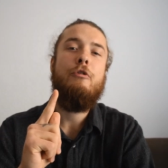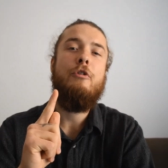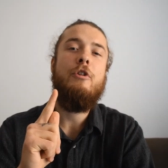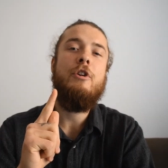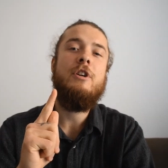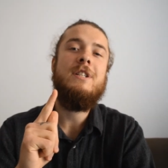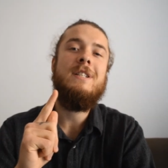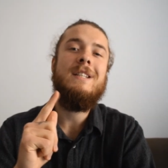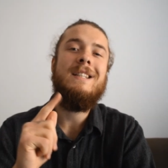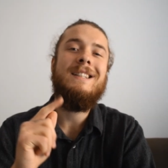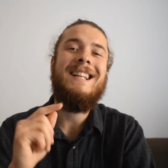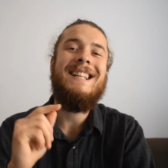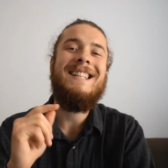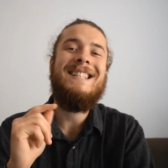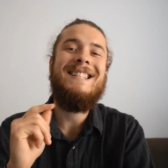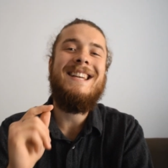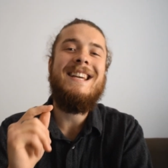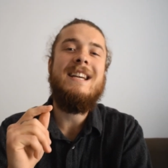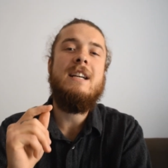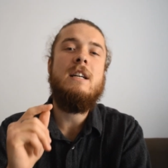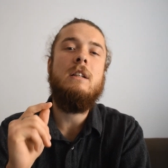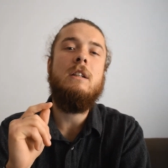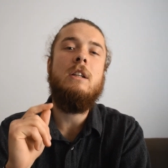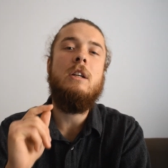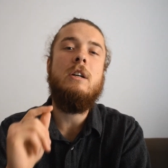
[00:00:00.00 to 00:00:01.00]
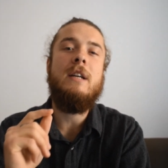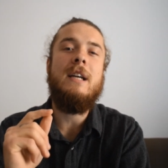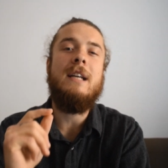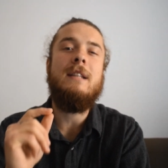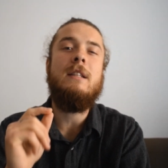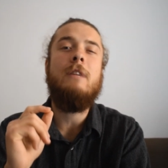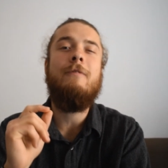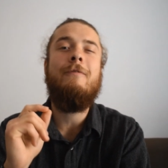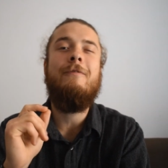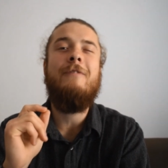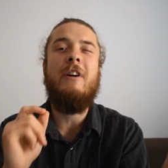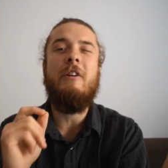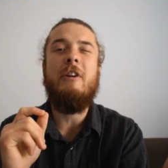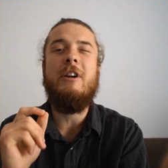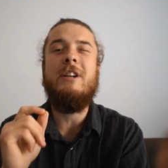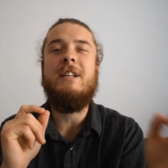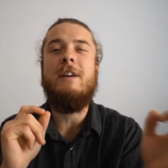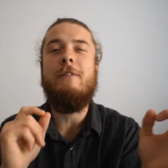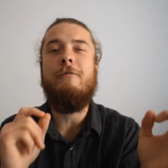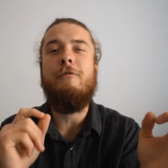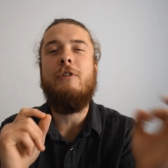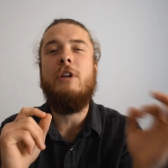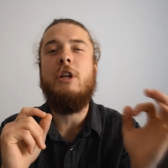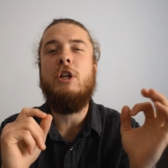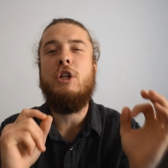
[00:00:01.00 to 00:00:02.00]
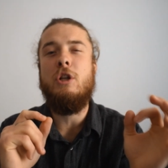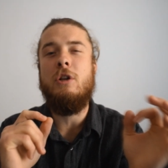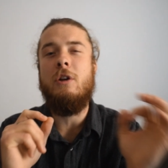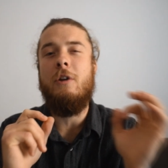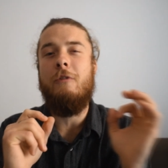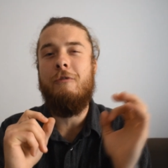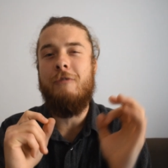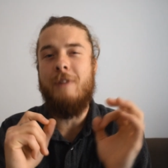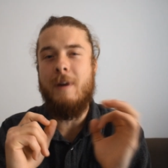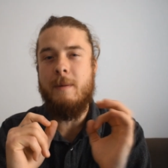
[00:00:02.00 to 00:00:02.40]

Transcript: First, let's take a look at the very definition of